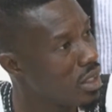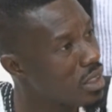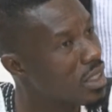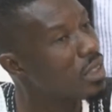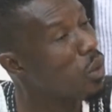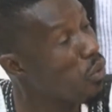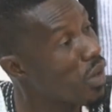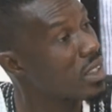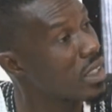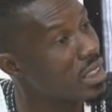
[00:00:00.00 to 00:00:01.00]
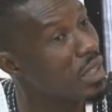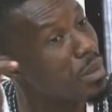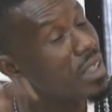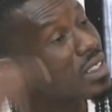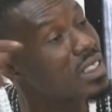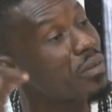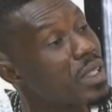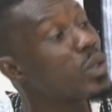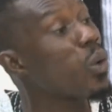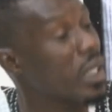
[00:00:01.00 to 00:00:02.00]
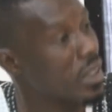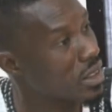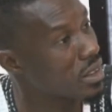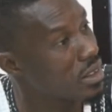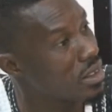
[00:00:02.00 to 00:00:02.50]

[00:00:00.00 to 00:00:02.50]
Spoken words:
He said over there they are paying $7,